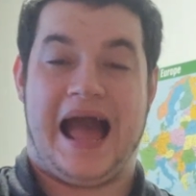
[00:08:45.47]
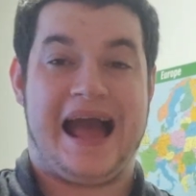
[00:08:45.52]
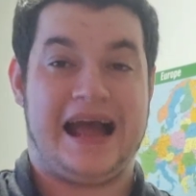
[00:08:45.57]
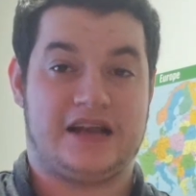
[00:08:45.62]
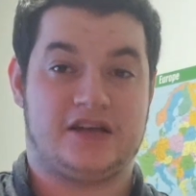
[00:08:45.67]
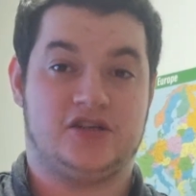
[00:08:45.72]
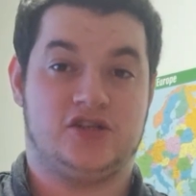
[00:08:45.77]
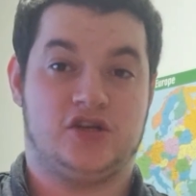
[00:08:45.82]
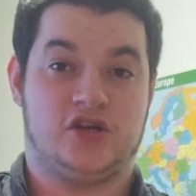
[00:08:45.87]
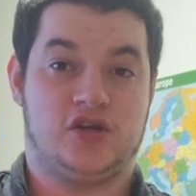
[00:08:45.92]

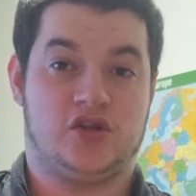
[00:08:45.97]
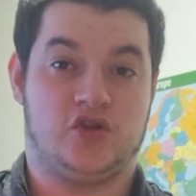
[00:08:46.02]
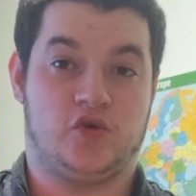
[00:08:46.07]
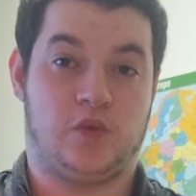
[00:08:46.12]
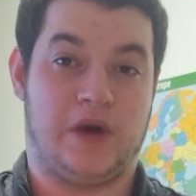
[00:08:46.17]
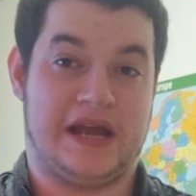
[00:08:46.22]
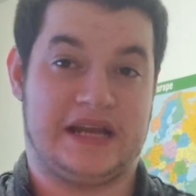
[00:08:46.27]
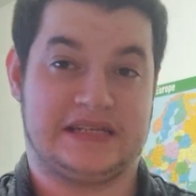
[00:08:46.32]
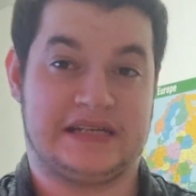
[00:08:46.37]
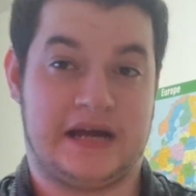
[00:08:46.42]
And
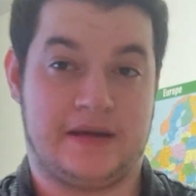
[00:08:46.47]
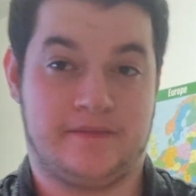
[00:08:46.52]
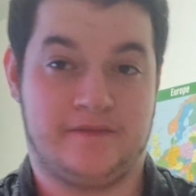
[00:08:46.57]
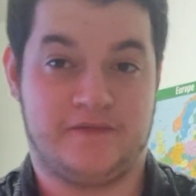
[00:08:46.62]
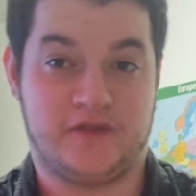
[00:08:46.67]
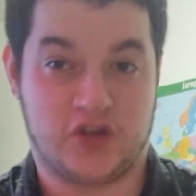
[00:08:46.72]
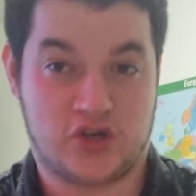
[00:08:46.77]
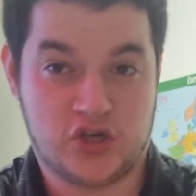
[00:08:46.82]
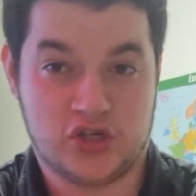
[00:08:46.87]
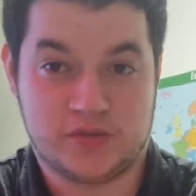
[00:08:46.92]
the waiting
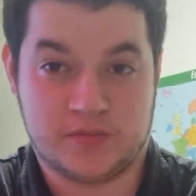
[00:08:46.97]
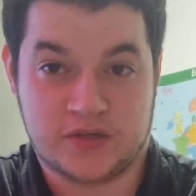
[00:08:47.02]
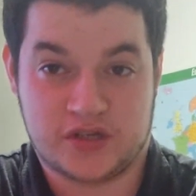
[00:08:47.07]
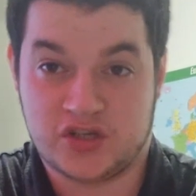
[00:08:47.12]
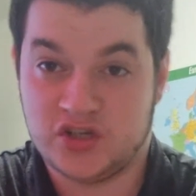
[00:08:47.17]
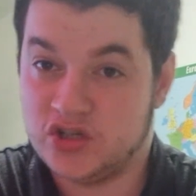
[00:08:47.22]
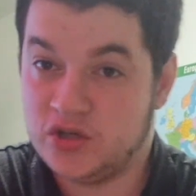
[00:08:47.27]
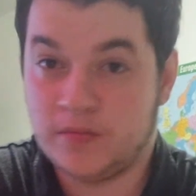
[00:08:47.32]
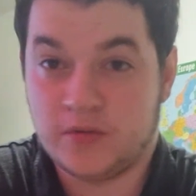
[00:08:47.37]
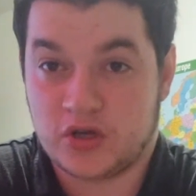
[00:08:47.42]
time for the customers,
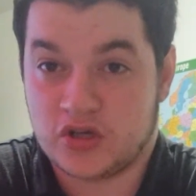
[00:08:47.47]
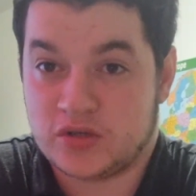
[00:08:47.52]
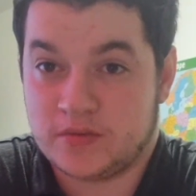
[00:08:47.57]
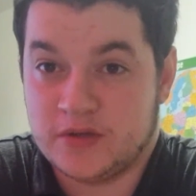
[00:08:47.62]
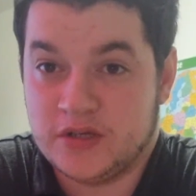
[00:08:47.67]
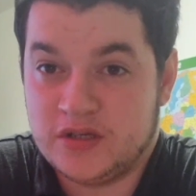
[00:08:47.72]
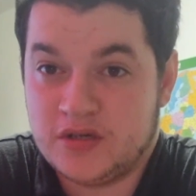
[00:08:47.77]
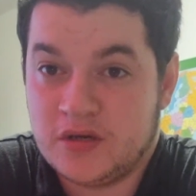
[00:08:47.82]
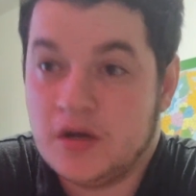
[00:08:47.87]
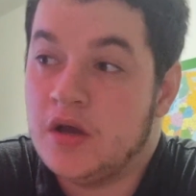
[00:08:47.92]
because some
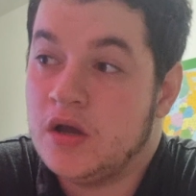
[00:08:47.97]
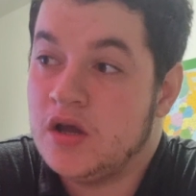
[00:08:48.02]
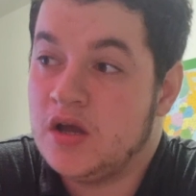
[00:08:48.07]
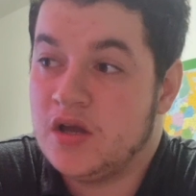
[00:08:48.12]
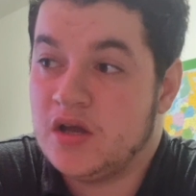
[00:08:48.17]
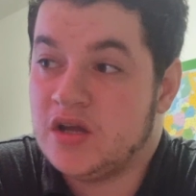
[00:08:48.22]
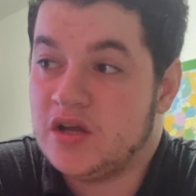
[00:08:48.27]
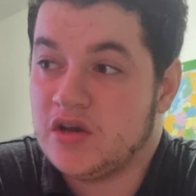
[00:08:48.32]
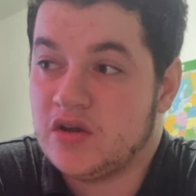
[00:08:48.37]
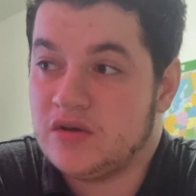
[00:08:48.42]
customers,
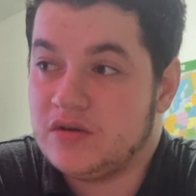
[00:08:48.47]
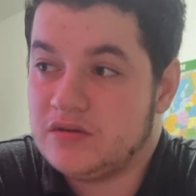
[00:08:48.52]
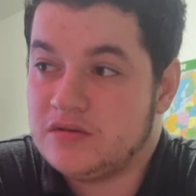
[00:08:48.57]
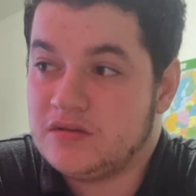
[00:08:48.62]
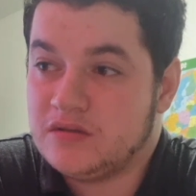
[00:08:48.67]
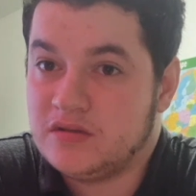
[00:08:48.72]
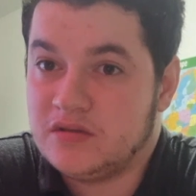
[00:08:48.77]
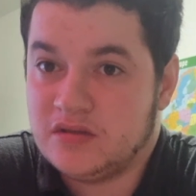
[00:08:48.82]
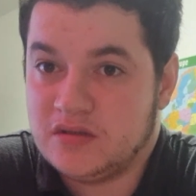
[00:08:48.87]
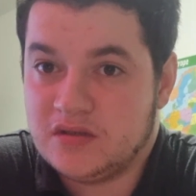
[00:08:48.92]
you know,
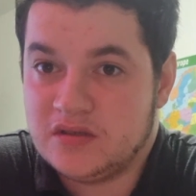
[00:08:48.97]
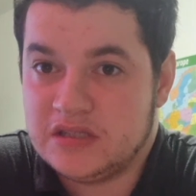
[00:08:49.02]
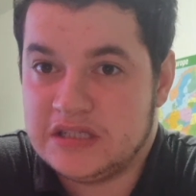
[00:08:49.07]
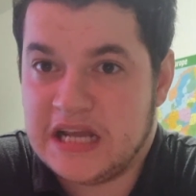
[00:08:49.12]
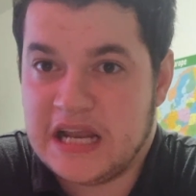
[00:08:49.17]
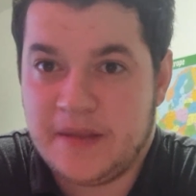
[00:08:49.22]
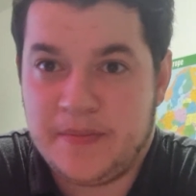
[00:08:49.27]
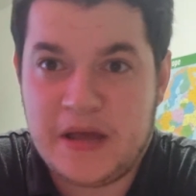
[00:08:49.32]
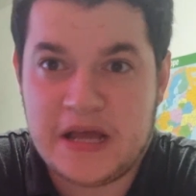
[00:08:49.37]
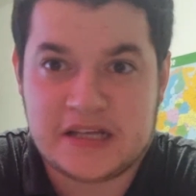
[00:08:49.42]

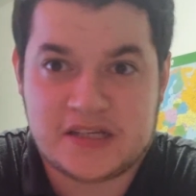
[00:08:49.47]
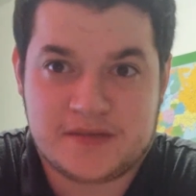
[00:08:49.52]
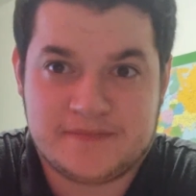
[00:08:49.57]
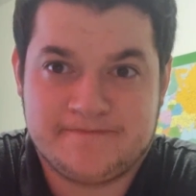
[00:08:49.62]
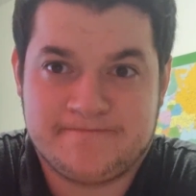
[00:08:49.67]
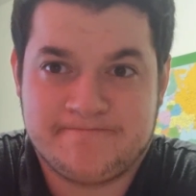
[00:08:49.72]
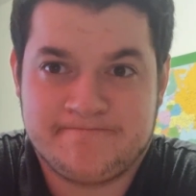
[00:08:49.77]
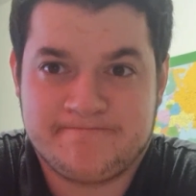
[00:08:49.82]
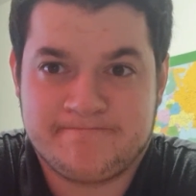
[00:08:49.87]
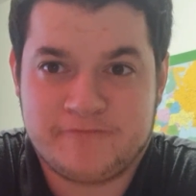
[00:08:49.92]
take the piss,
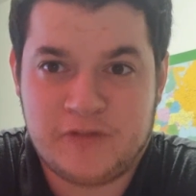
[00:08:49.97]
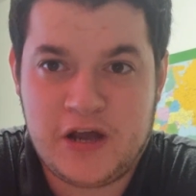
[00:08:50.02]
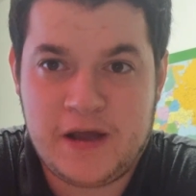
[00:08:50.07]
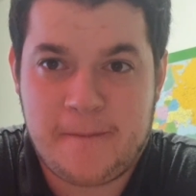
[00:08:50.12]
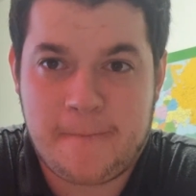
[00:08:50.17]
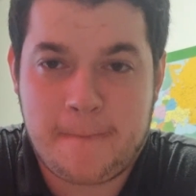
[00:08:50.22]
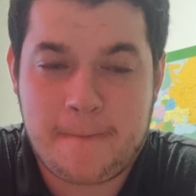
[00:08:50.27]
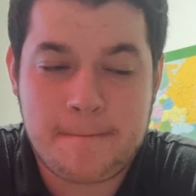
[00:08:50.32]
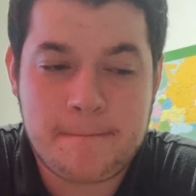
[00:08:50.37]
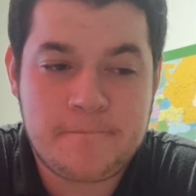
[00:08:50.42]
right?